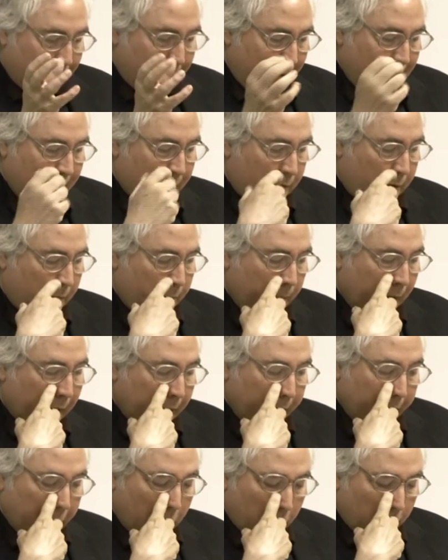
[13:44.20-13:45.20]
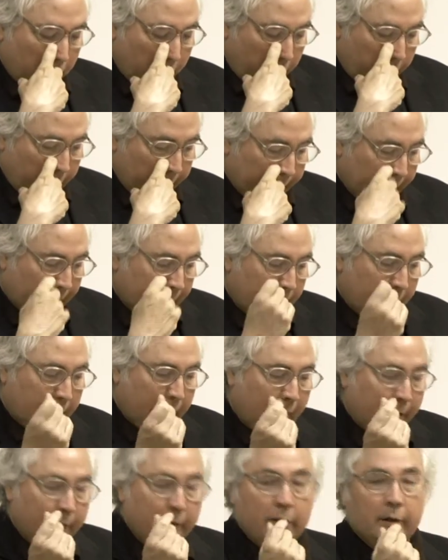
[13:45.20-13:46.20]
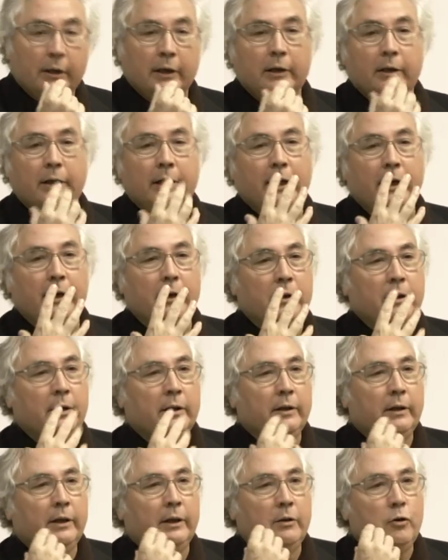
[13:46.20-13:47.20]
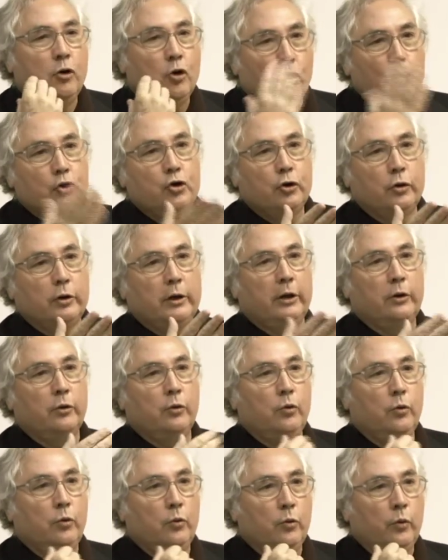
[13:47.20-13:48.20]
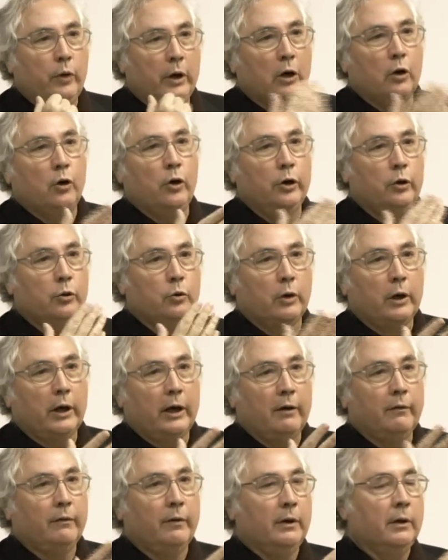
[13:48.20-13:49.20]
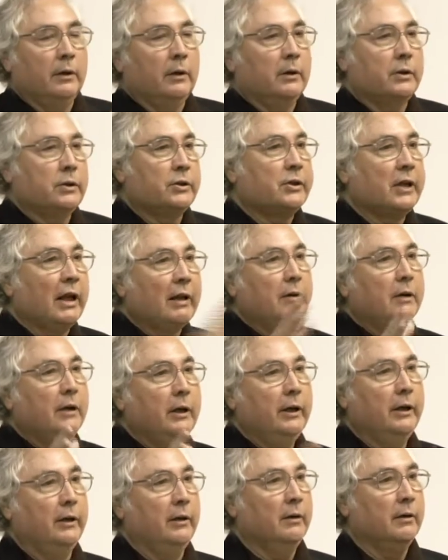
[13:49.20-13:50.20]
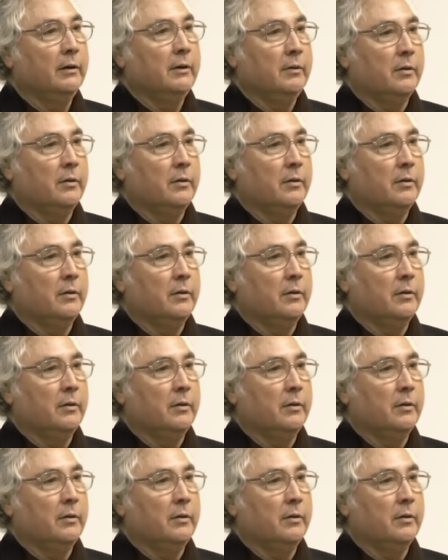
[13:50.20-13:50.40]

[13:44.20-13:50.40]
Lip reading: it's building on that rather than the notion that we are going to have suddenly